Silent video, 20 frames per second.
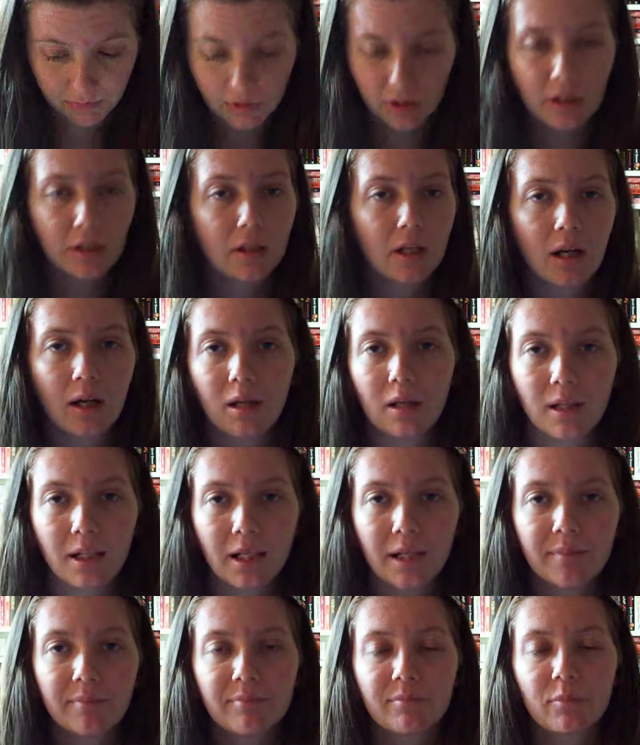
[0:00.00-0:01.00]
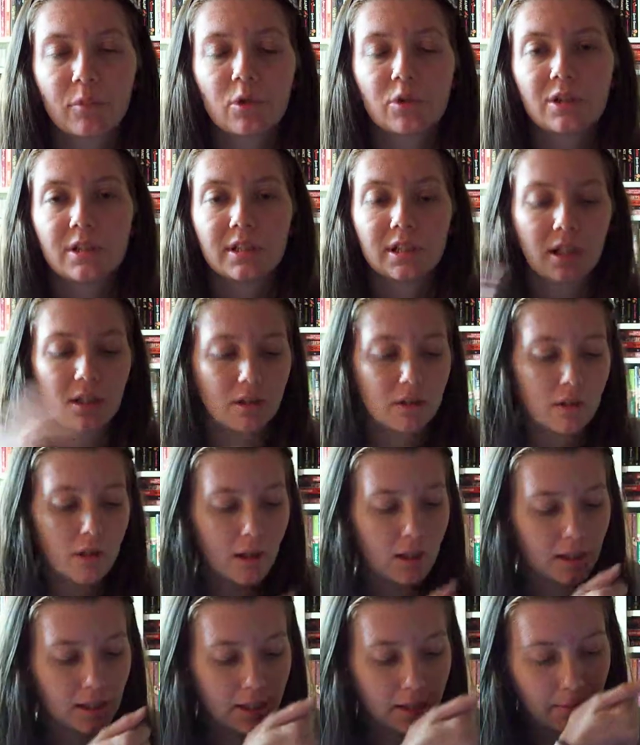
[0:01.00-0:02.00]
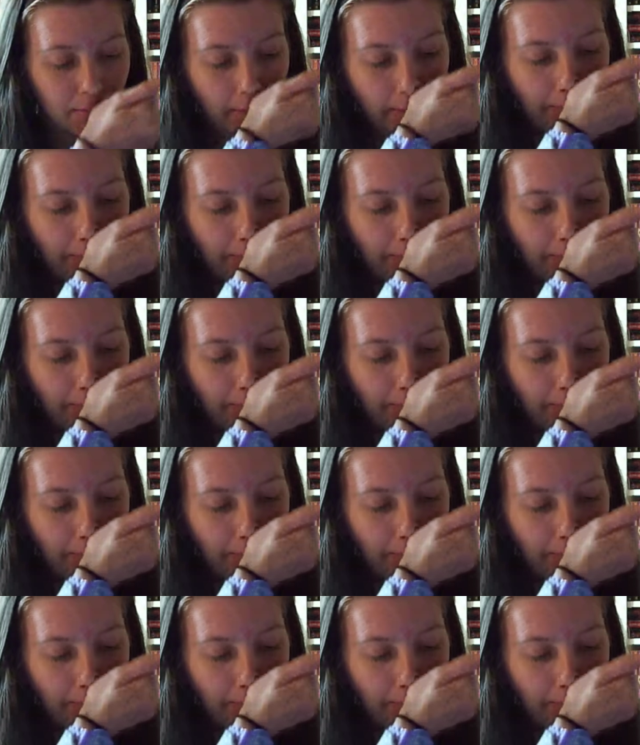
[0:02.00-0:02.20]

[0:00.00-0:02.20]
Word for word: the girl in it. We'll just say the girl in it.